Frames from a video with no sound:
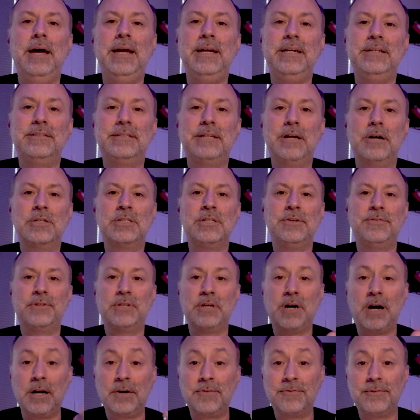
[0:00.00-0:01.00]
Hey, Derek G
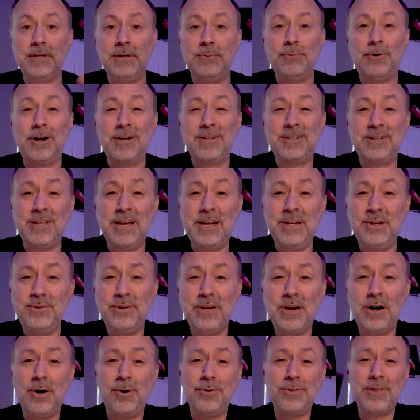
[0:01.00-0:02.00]
Photography wanted to let you
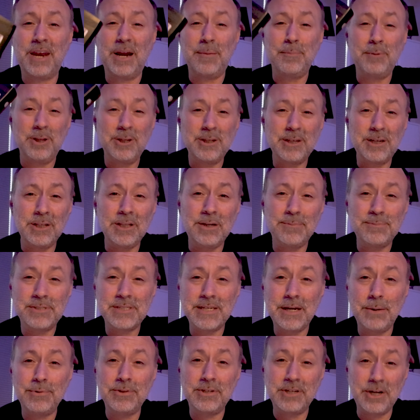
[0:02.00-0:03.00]
know that I'm a little
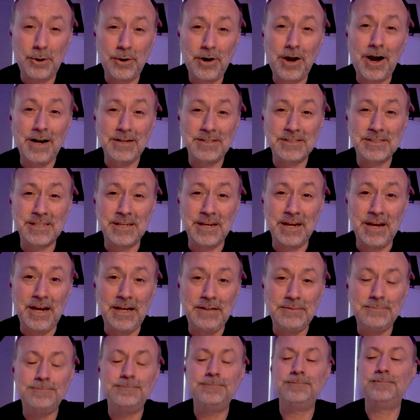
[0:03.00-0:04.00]
upset with Godox
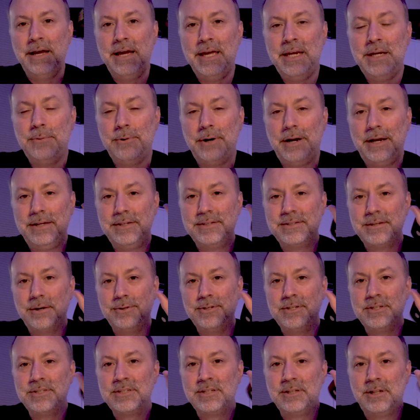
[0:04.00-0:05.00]
today. Anyway, so
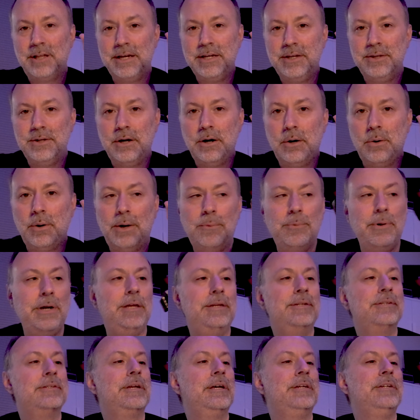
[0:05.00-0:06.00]
just to let you know, I
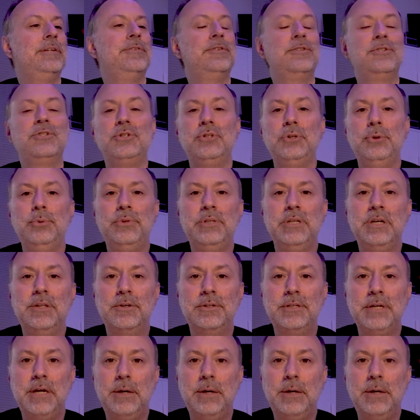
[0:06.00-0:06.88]
went and I did this shoot the other